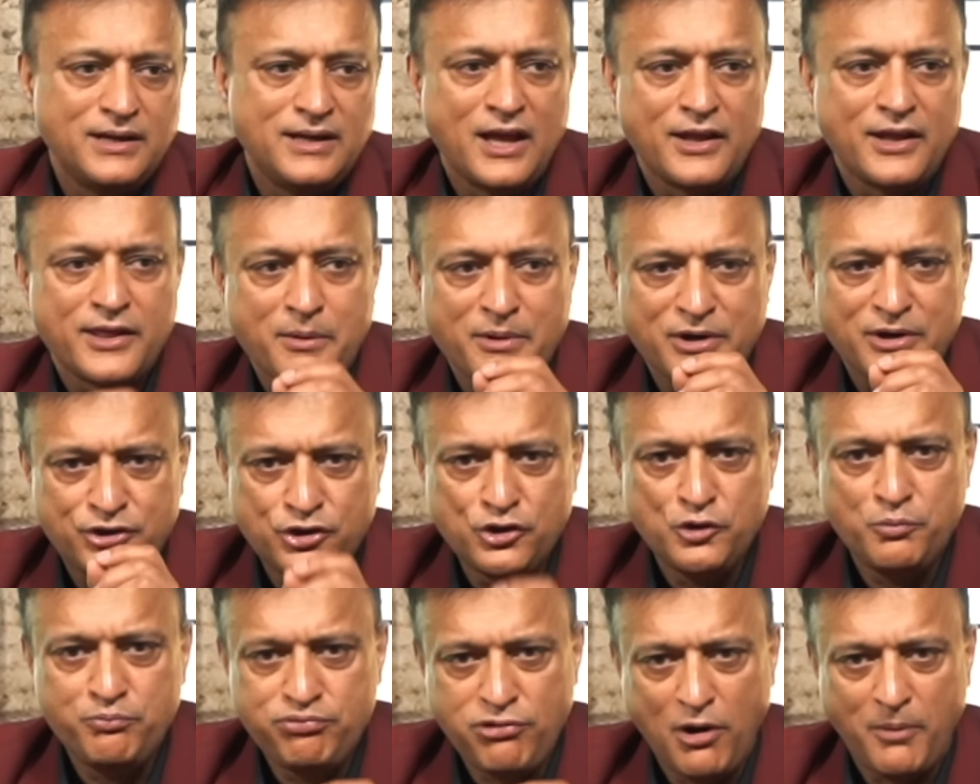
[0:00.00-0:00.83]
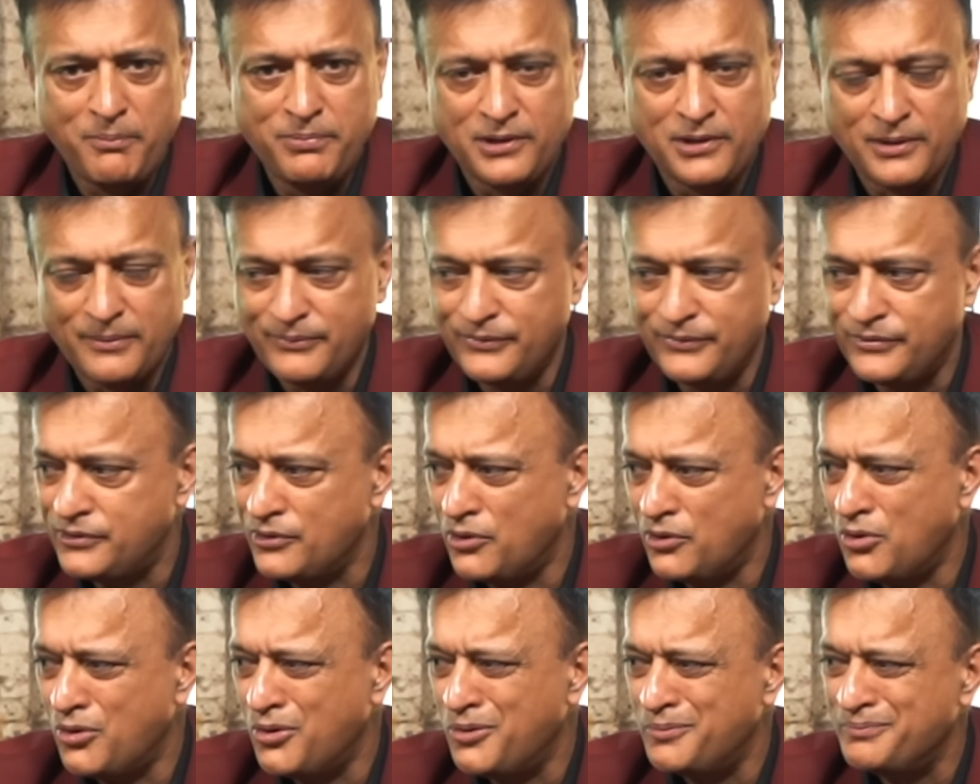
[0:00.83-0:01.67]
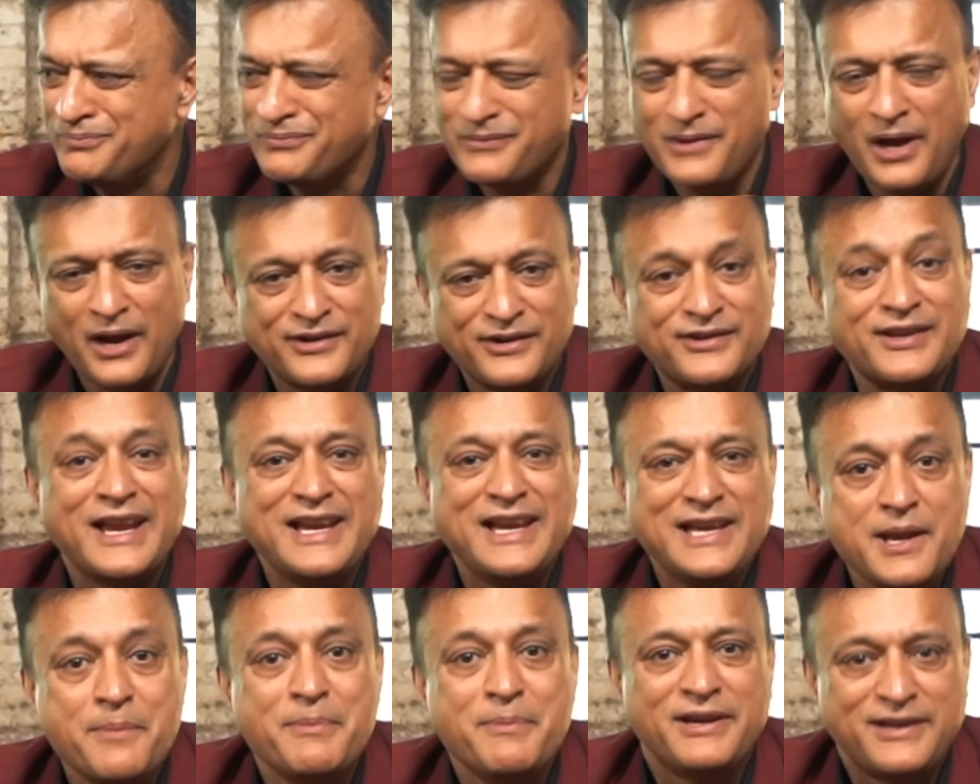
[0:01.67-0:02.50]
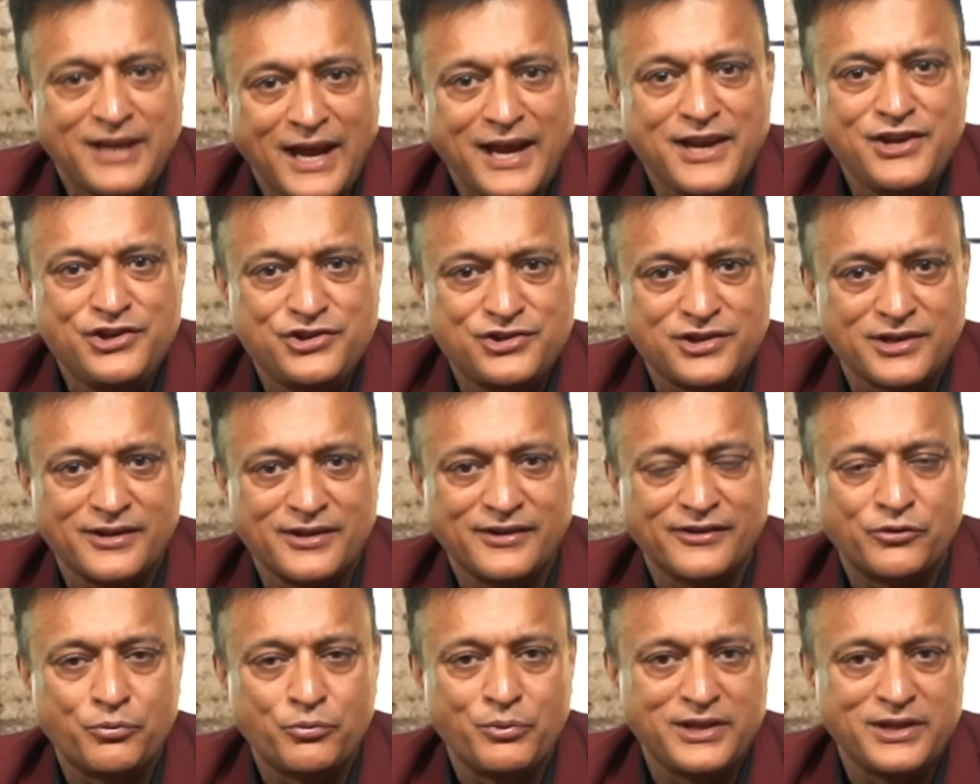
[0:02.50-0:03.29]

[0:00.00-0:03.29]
Now, there are 2 problems, or I'd say limitations,